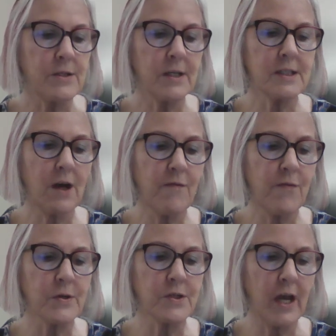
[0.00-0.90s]
just how
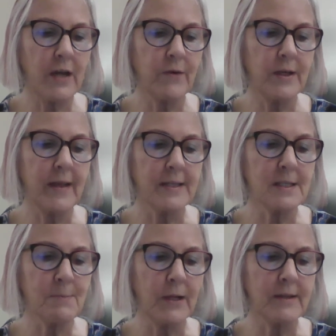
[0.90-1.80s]
foreshadowing that
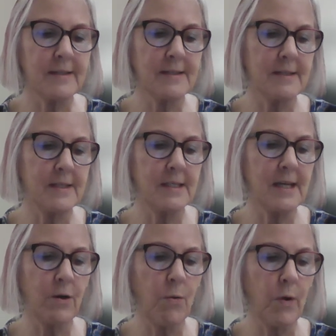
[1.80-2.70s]
small
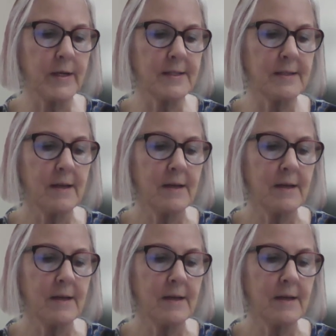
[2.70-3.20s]
detail was.